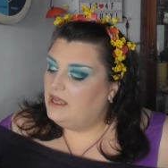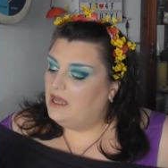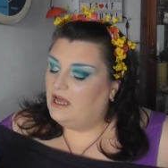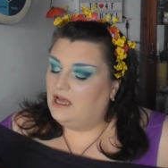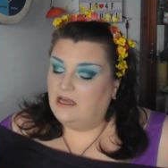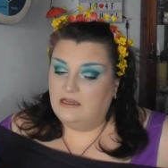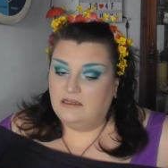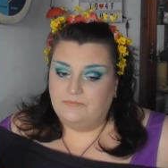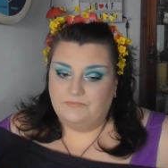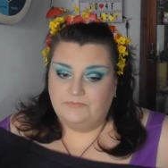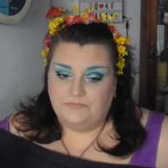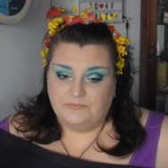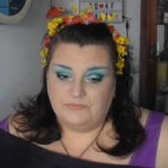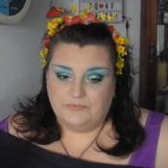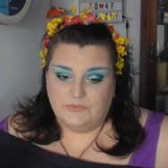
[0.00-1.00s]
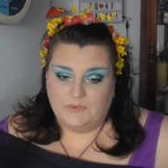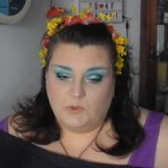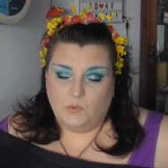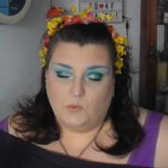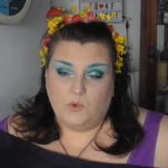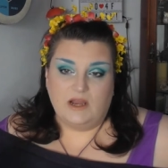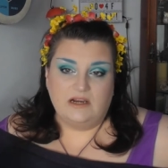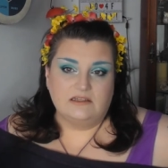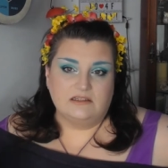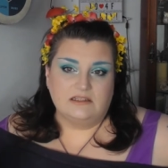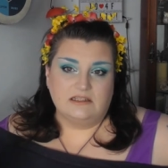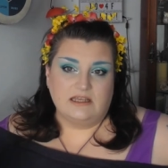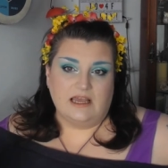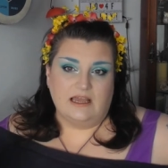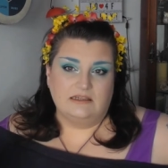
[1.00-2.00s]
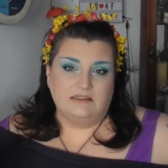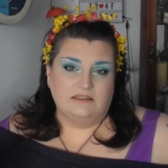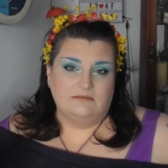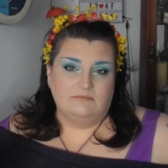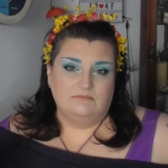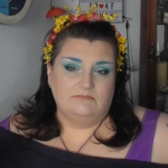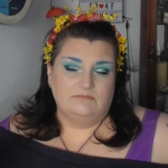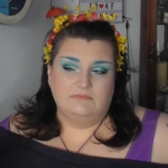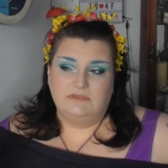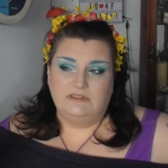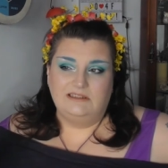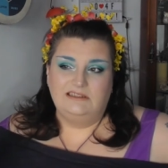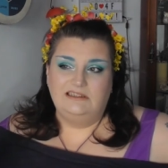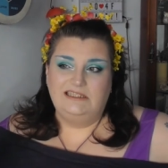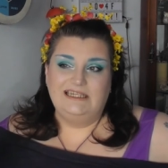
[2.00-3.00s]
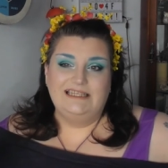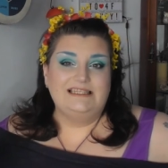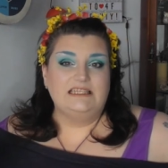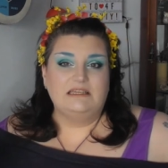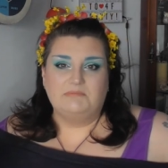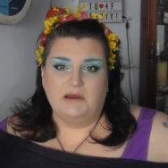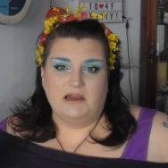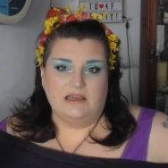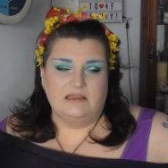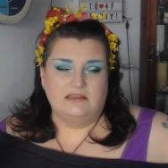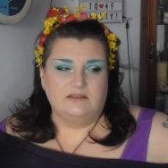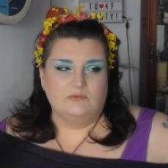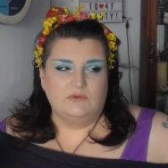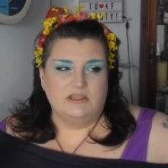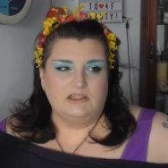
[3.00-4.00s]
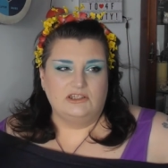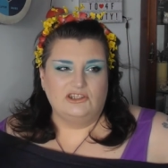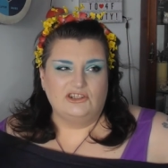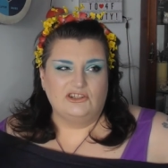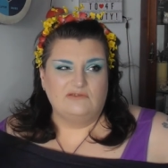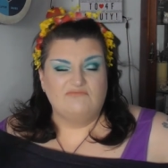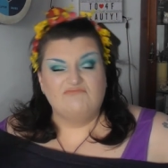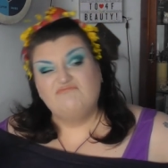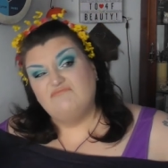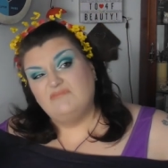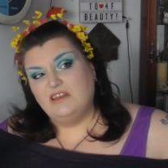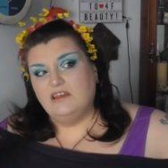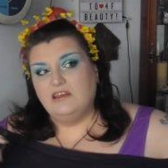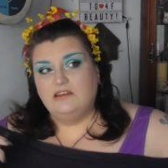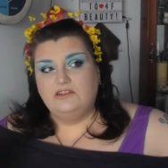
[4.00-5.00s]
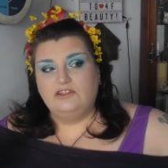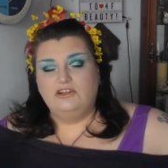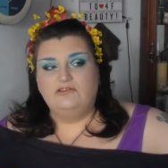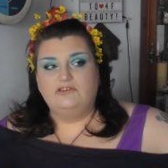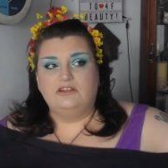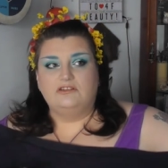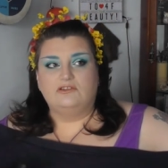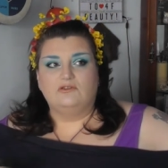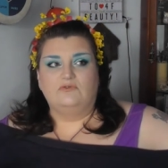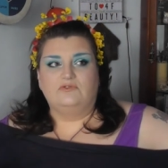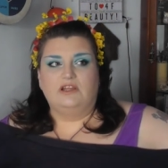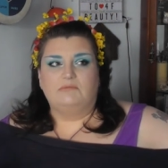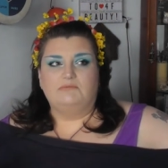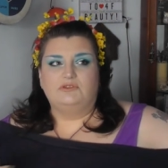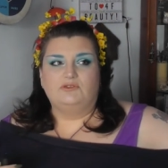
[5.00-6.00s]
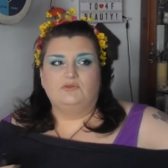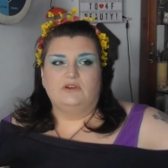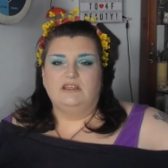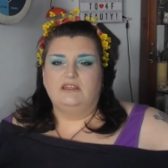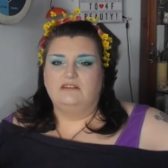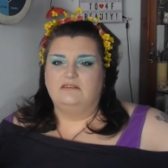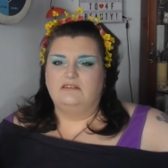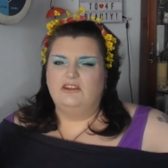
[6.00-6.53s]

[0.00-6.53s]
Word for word: Um, once that dissipates, which is usually sort of like between...